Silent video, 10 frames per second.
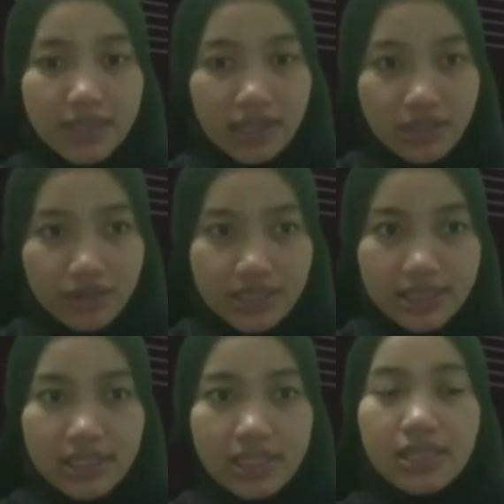
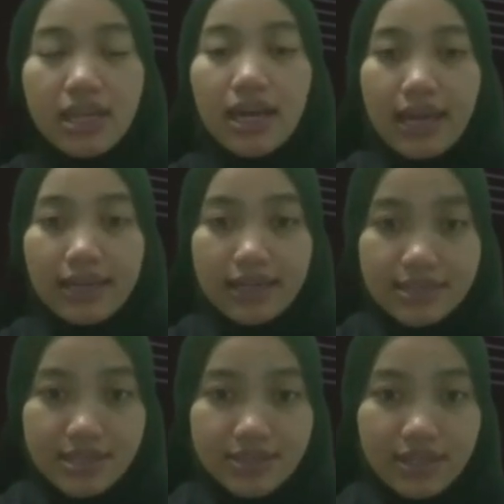condition, and asset
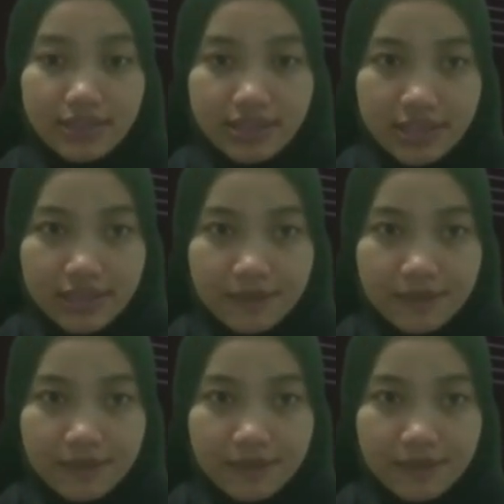structure.